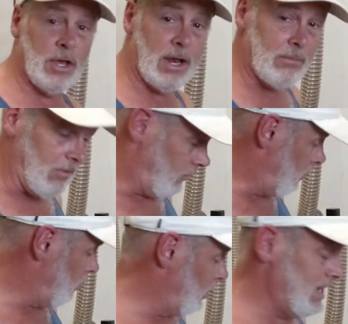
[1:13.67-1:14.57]
thing
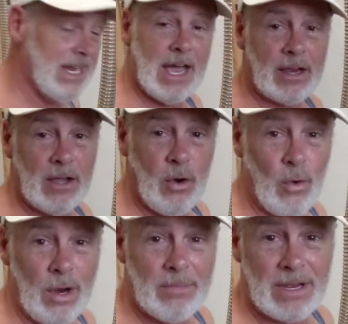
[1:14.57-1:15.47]
before we get
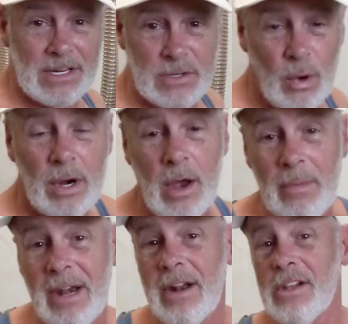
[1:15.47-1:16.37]
going, because we're
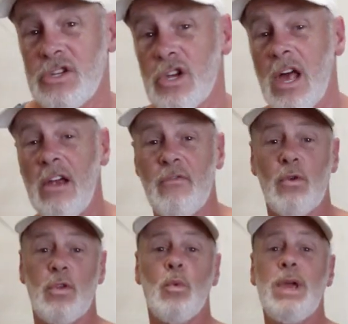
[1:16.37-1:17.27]
coming into July
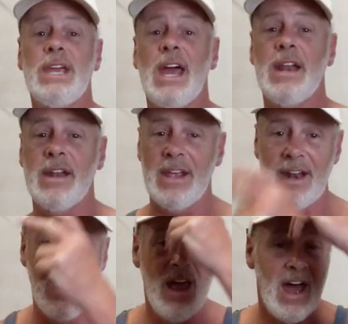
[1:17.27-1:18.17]
fourth weekend,
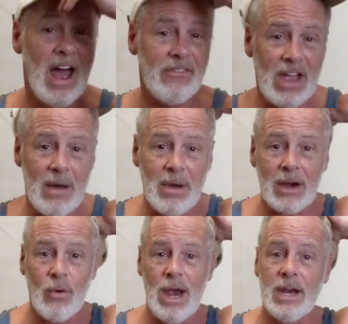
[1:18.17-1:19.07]
and I've got
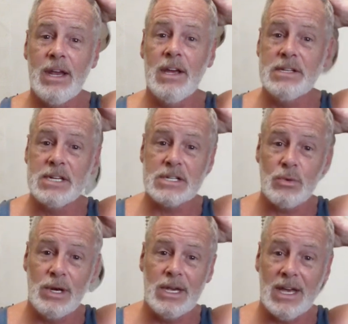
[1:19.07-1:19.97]
my grandkids this
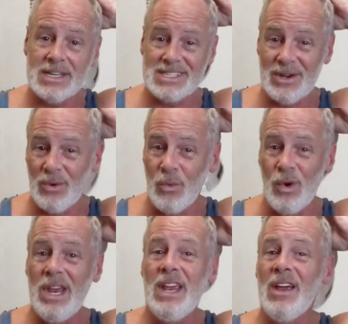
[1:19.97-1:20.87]
weekend, so
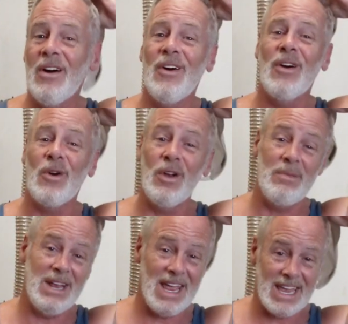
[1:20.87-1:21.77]
we are going to
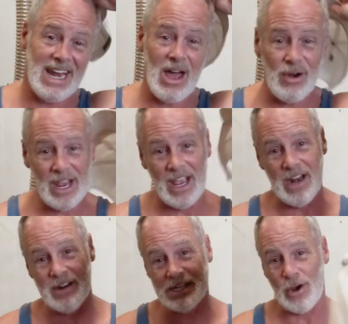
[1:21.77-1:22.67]
be hanging out,
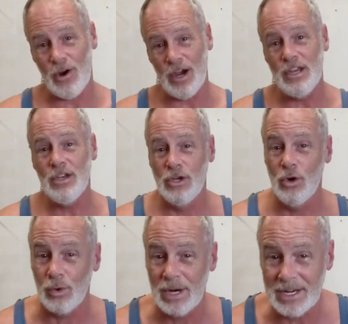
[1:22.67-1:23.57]
and sorry, you
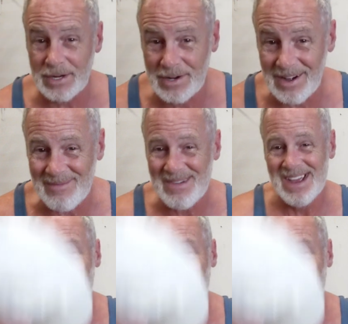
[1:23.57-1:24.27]
don't get to come.